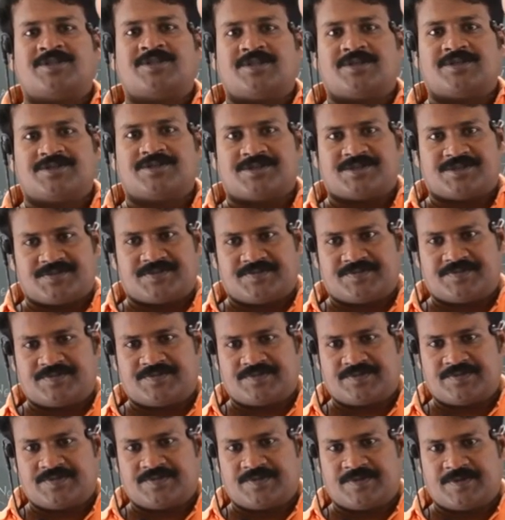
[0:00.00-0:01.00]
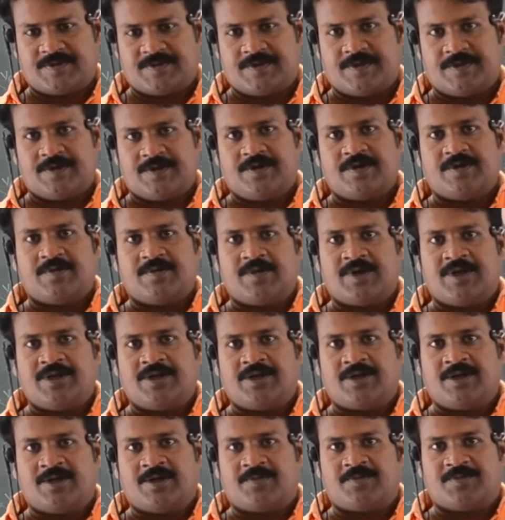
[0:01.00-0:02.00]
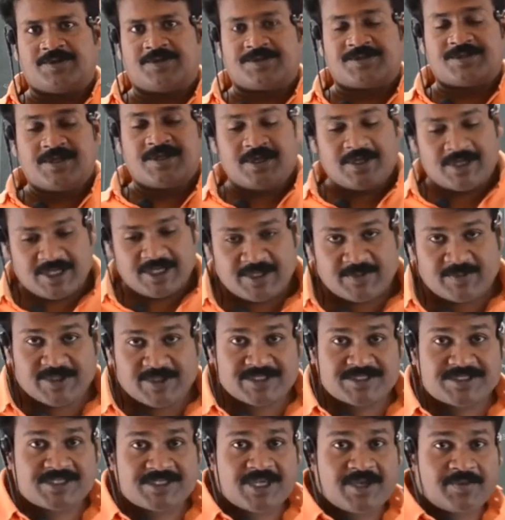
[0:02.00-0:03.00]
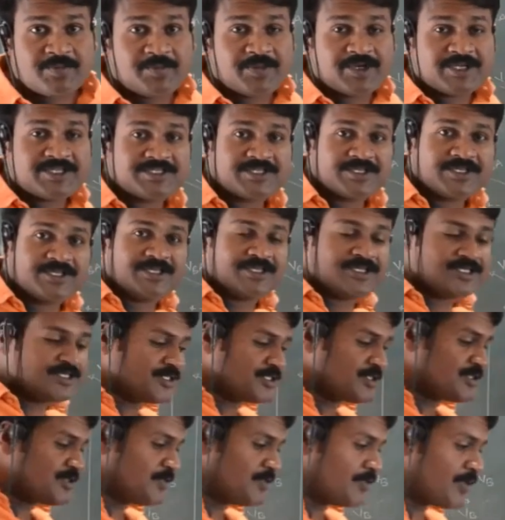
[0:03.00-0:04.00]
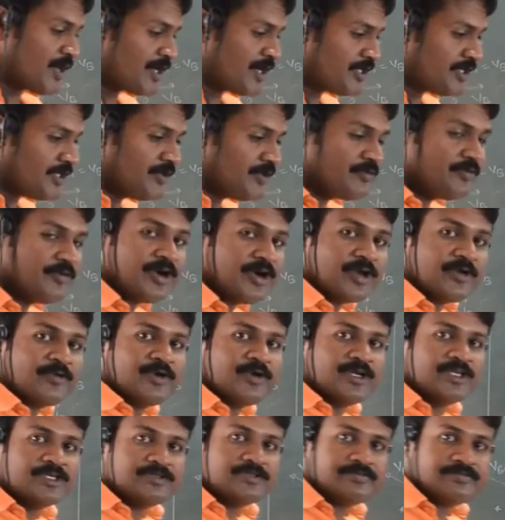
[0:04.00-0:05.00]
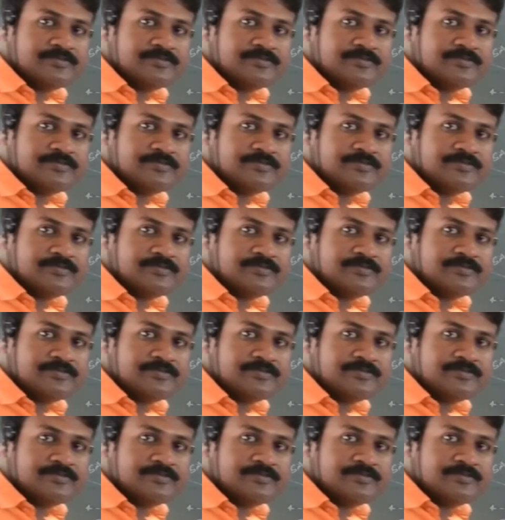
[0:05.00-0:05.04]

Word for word: like this, vertically upwards. If the same person is walking forward